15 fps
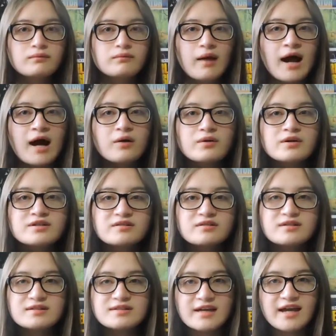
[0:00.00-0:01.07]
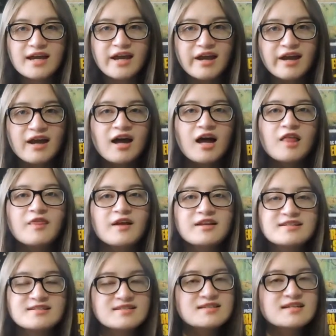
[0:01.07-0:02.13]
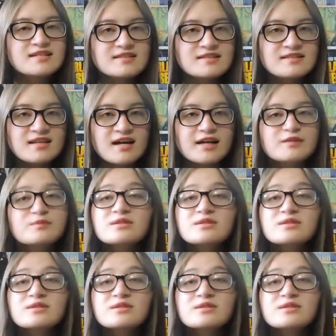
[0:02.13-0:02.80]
hours of the day that Disney has assigned